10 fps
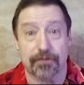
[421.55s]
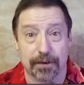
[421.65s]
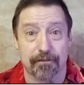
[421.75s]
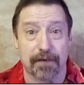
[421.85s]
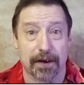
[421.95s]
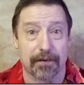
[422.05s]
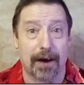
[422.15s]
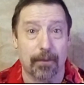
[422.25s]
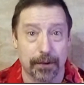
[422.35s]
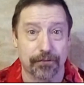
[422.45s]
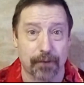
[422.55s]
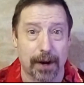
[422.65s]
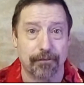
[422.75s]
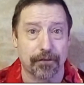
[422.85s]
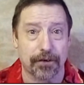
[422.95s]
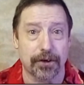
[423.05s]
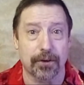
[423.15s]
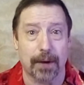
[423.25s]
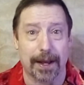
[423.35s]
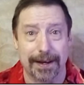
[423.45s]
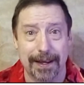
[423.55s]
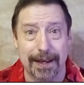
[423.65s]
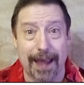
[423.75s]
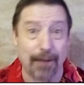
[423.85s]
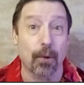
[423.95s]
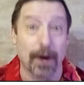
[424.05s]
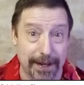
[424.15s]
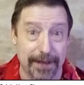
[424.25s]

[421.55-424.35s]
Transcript: you can figure out what's right for you and what